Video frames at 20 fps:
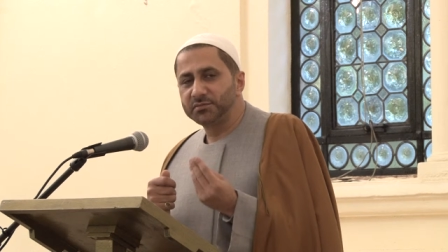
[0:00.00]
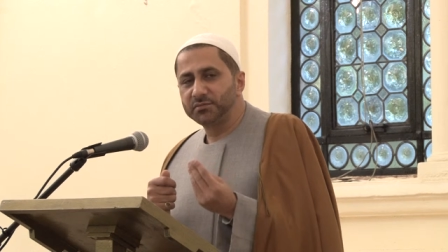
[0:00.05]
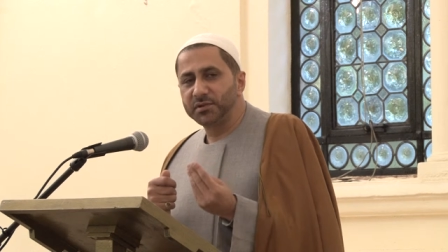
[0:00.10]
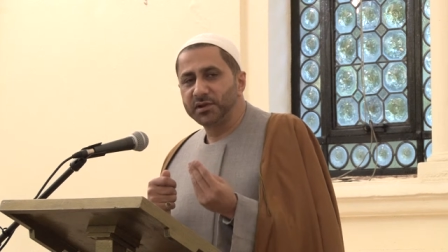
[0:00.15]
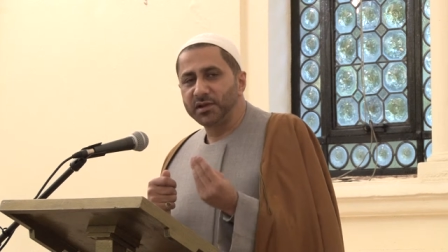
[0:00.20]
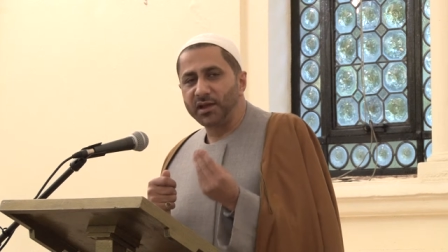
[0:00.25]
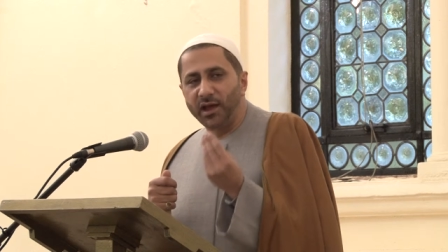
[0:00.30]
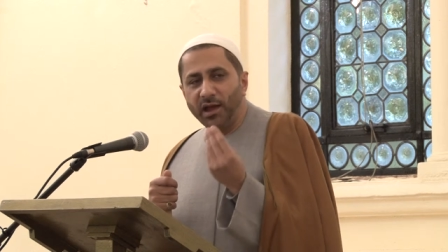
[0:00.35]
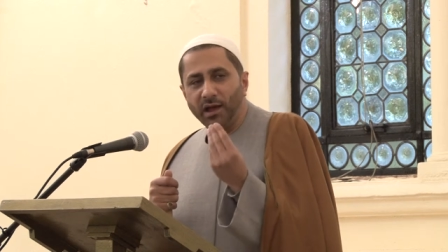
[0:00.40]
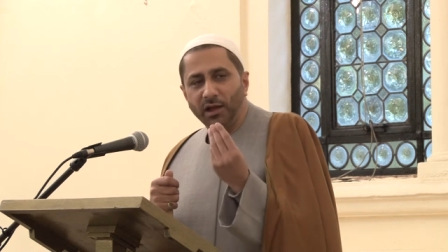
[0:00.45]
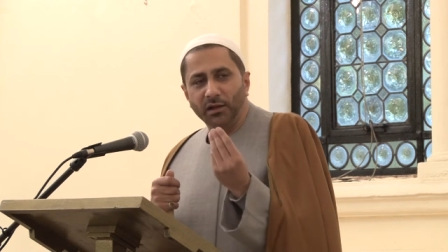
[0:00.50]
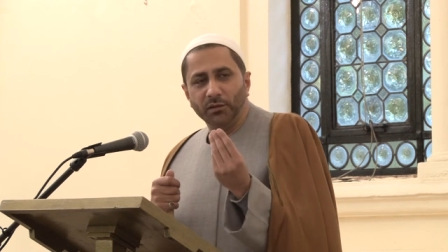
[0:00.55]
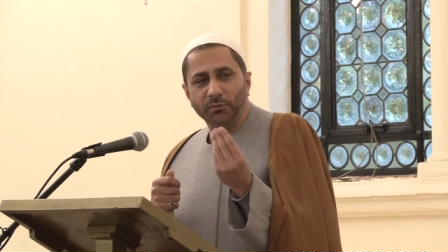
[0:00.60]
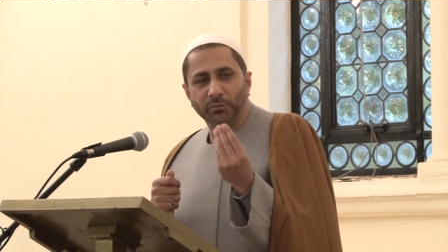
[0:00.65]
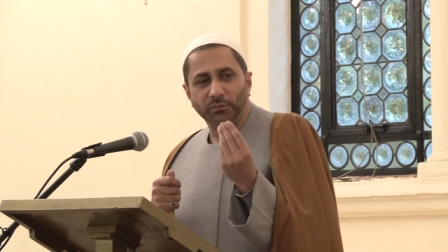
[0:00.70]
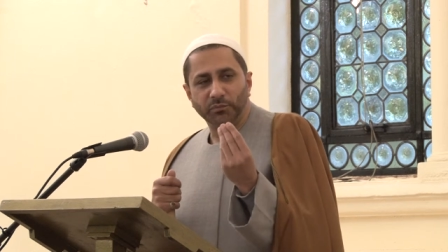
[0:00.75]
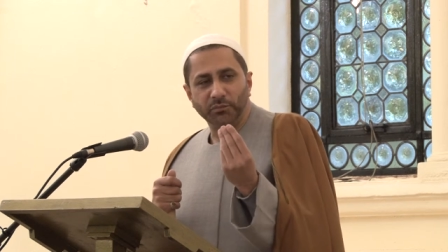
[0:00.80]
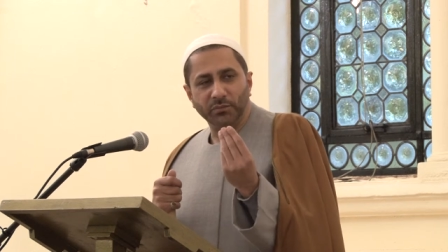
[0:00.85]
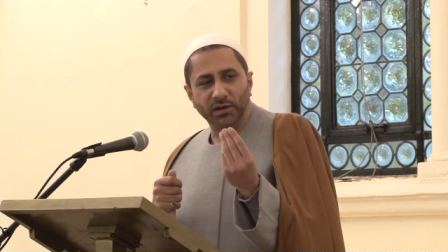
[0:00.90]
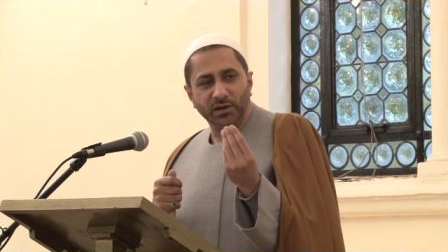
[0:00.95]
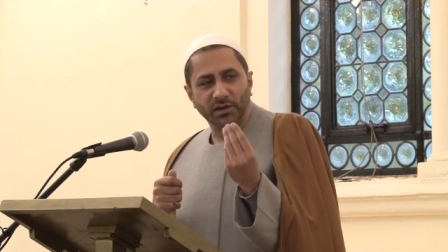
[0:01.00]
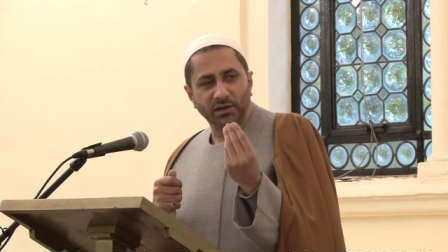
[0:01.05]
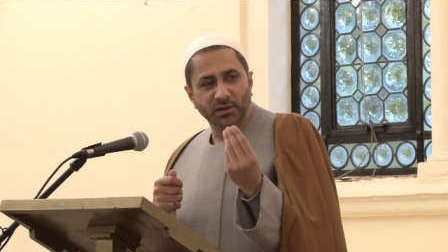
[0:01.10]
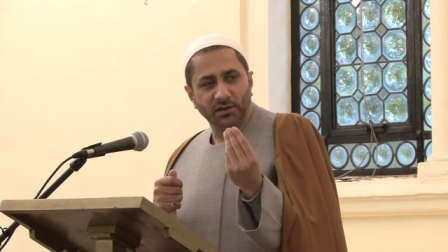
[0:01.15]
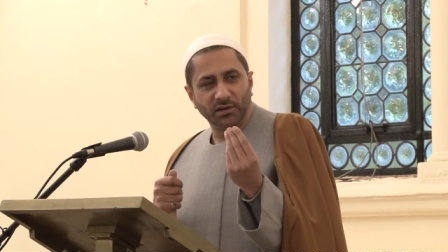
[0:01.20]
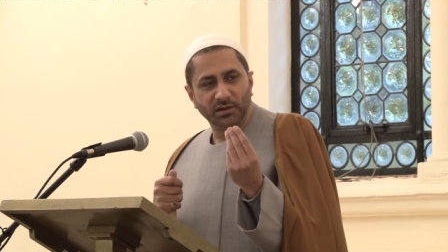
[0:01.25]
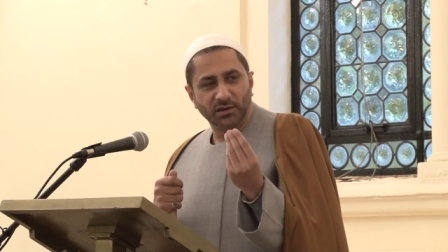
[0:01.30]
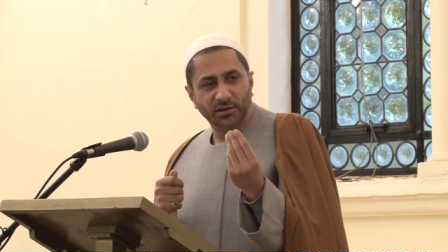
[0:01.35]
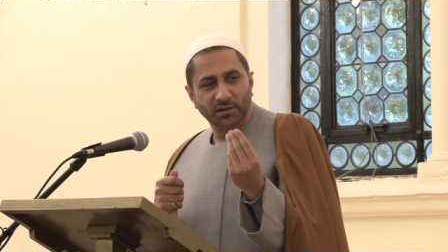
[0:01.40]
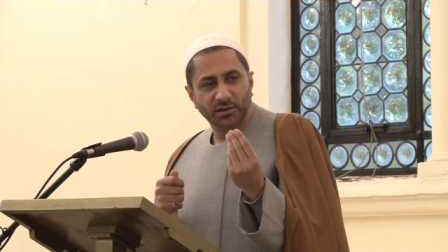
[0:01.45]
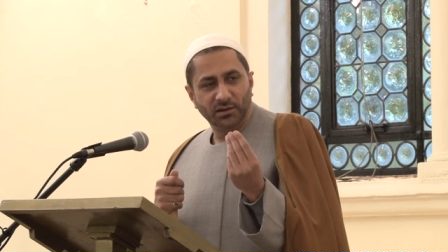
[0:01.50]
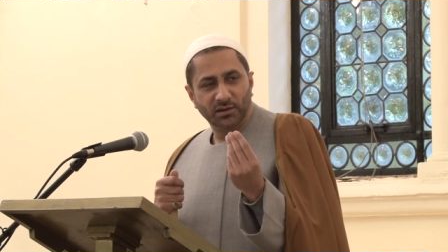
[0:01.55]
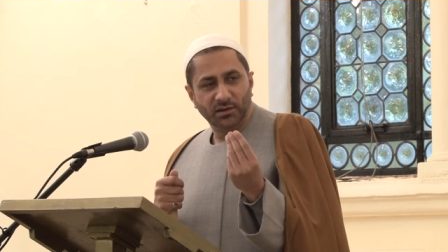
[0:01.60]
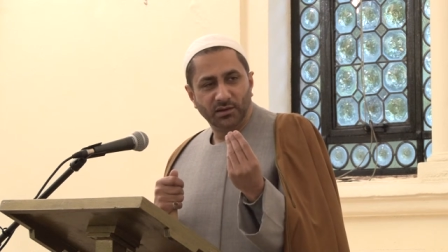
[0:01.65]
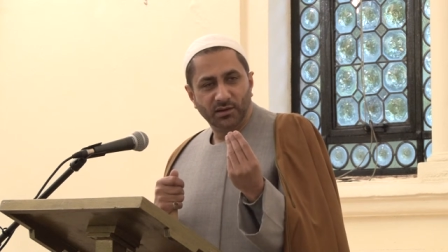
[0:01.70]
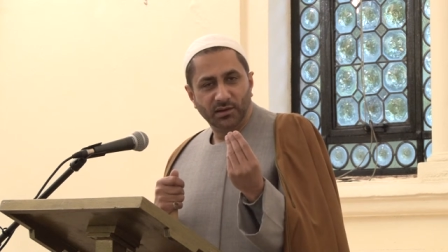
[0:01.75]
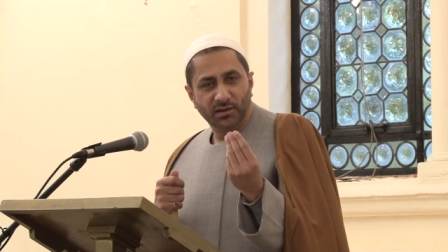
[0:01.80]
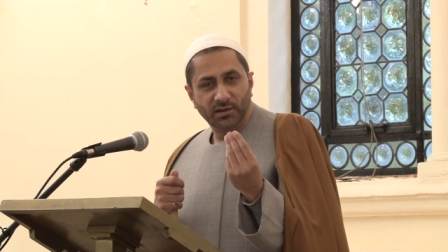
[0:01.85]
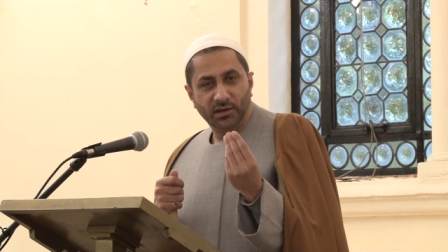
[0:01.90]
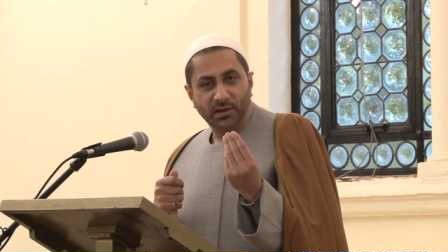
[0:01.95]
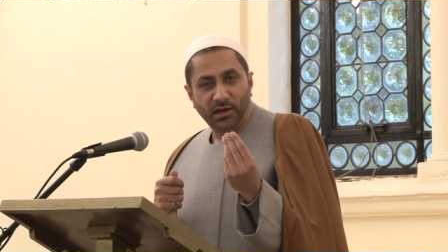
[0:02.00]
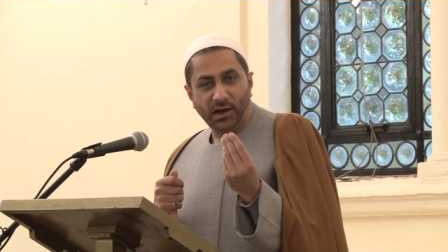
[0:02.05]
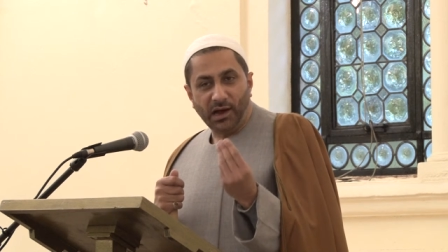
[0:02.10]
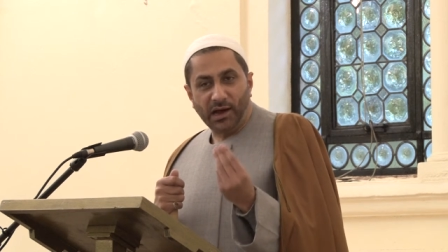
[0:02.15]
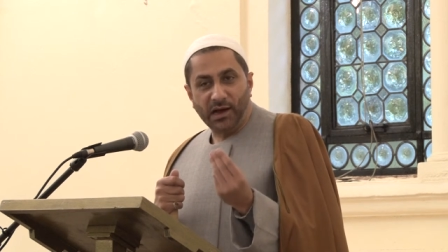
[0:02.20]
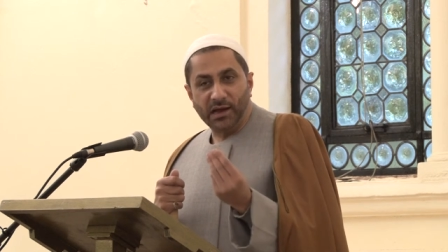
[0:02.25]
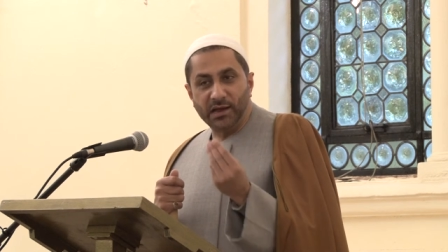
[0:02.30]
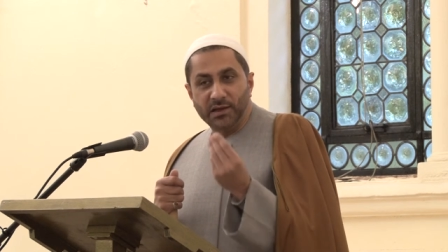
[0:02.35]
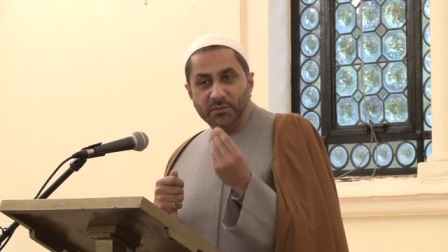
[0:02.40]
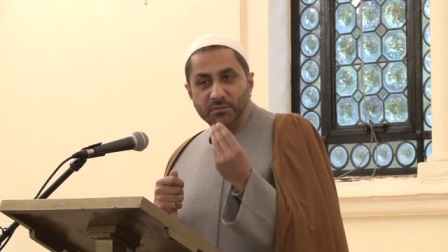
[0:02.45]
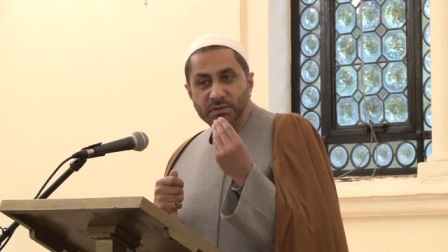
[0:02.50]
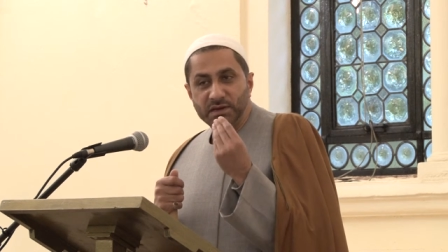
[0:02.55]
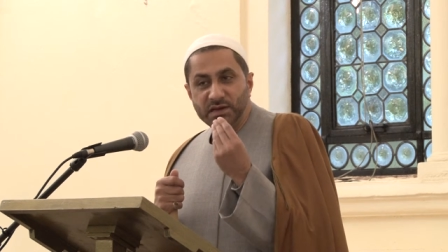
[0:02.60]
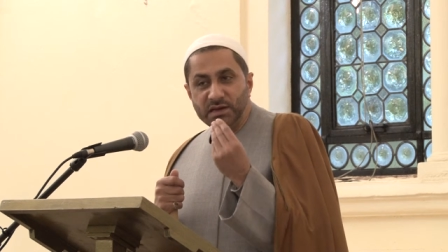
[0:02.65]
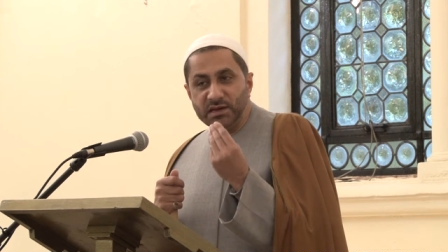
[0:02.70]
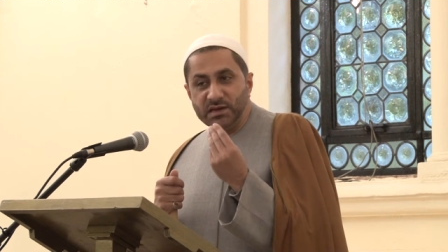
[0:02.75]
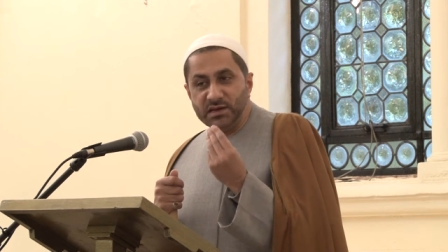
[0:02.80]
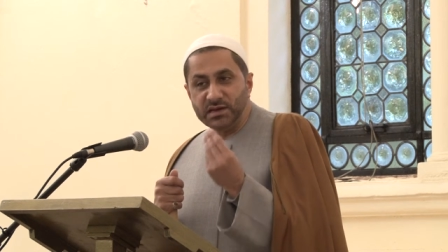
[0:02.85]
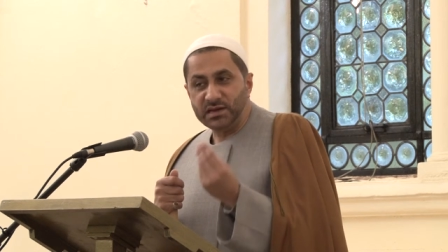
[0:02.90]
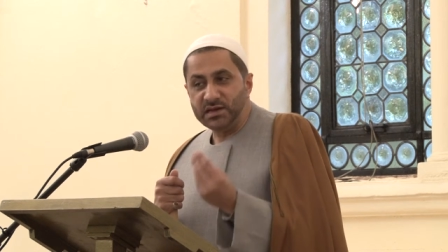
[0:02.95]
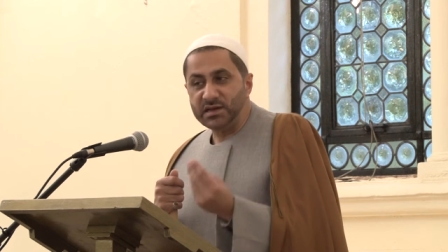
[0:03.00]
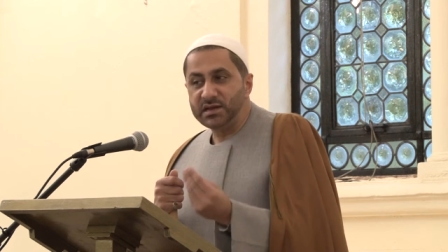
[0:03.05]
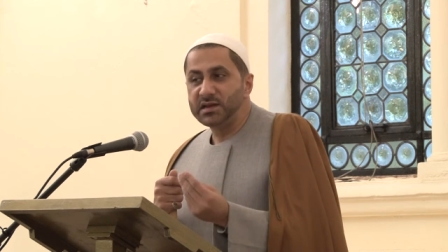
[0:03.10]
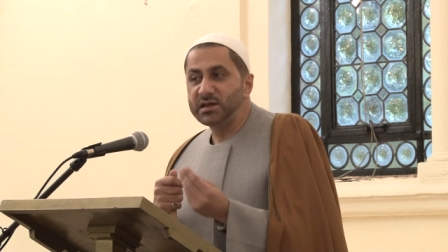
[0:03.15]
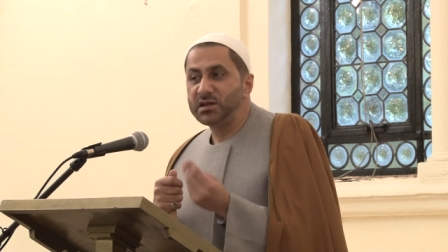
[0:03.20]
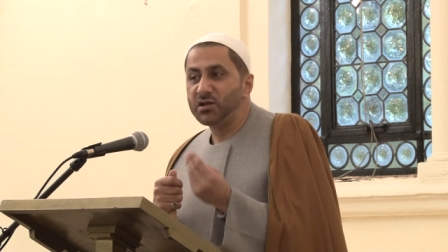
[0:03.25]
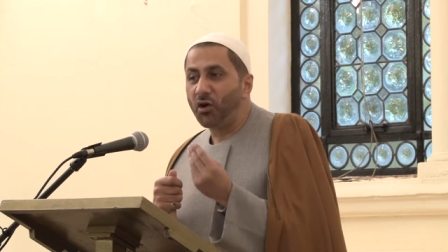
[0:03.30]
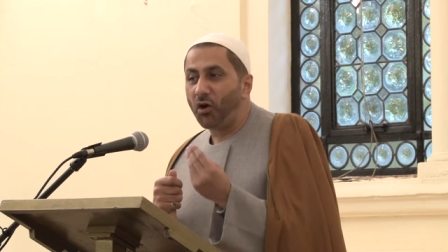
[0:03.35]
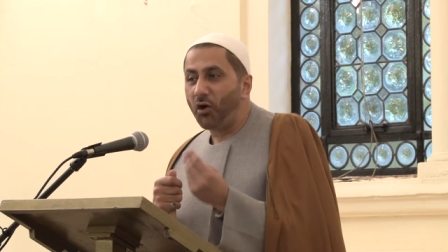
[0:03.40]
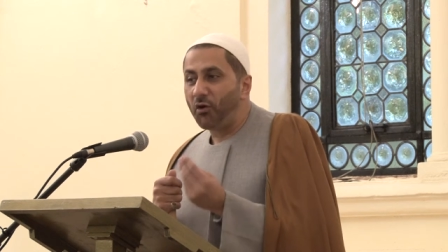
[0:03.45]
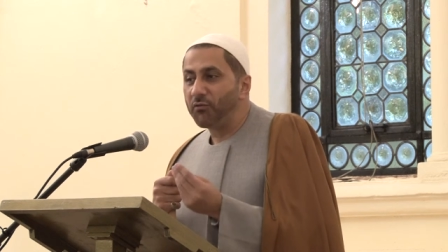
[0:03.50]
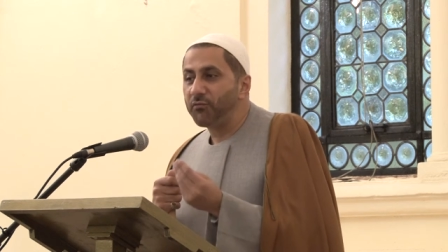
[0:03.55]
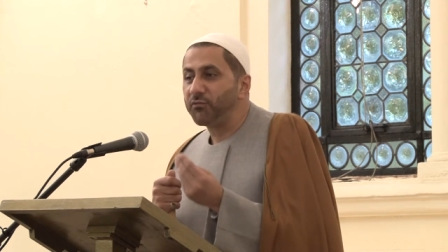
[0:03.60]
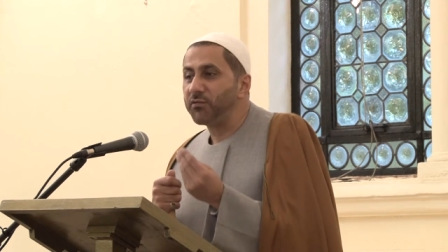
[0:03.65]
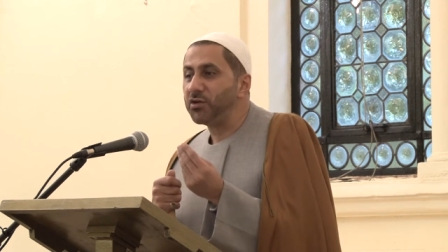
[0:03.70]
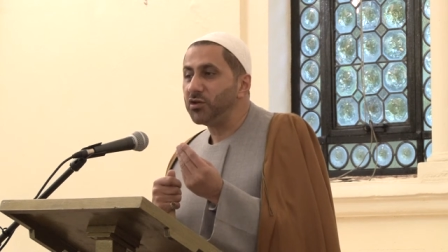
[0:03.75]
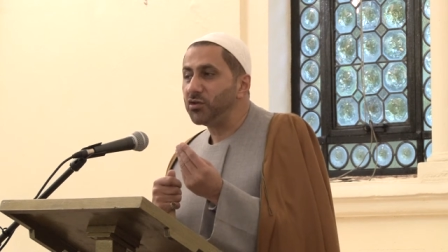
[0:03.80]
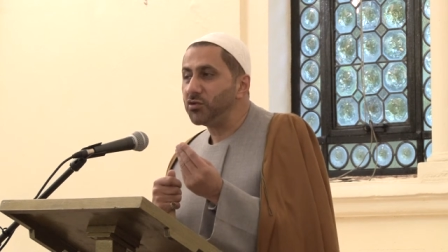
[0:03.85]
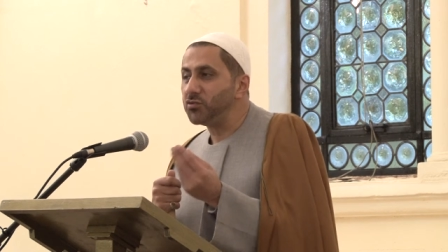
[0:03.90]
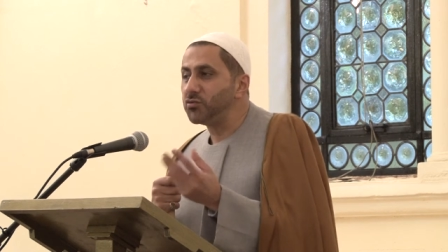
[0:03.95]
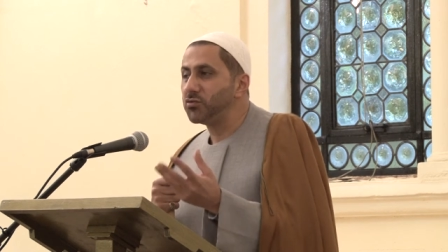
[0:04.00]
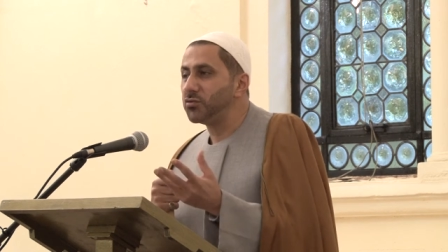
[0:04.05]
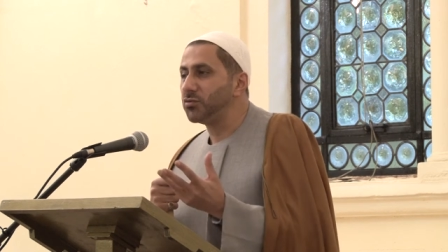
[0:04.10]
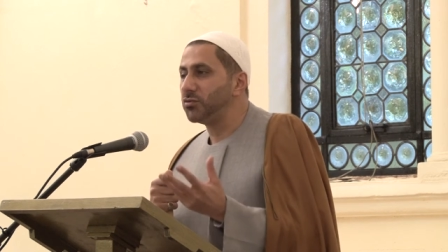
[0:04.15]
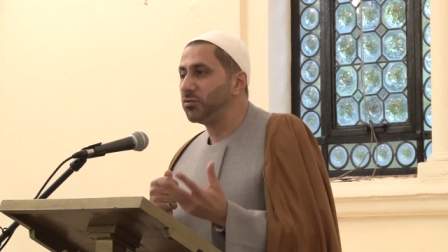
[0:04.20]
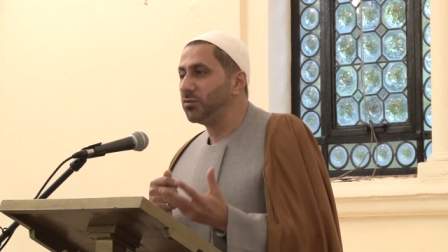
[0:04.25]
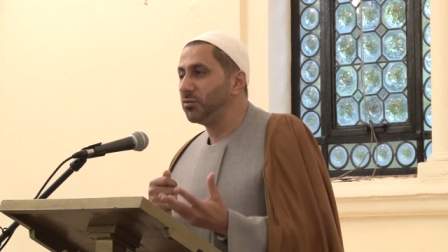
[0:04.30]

me, help me. I am in need of you.